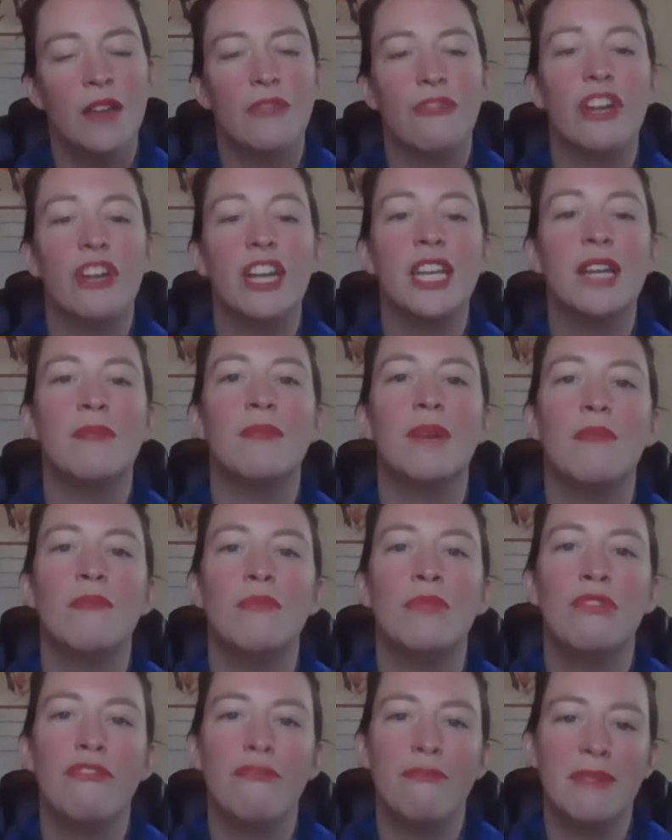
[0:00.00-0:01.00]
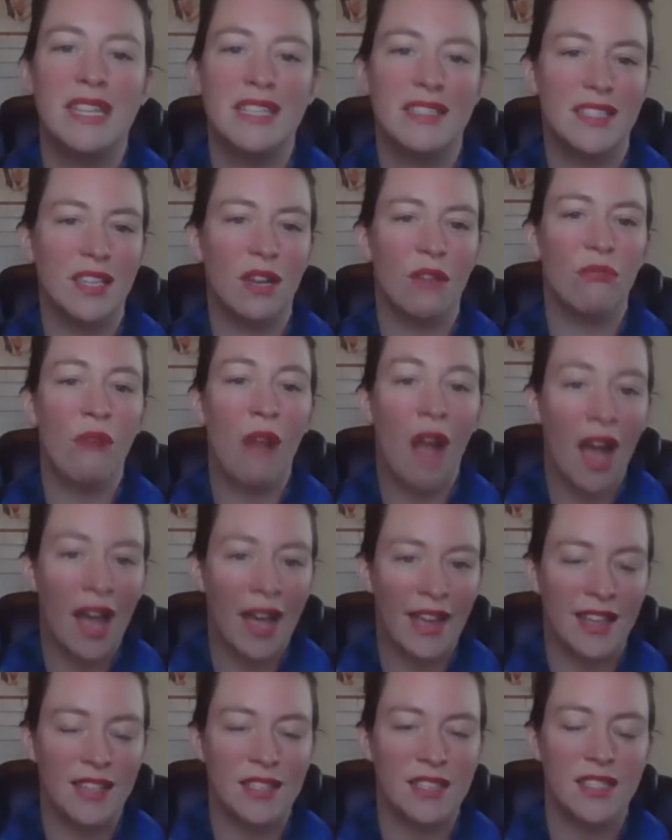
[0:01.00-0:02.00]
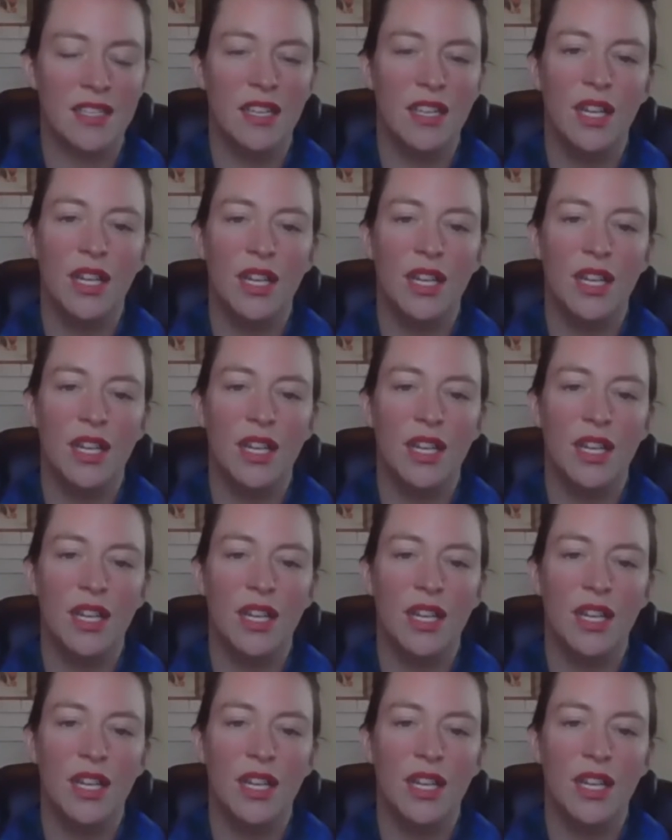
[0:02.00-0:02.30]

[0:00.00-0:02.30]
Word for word: freedom movements arise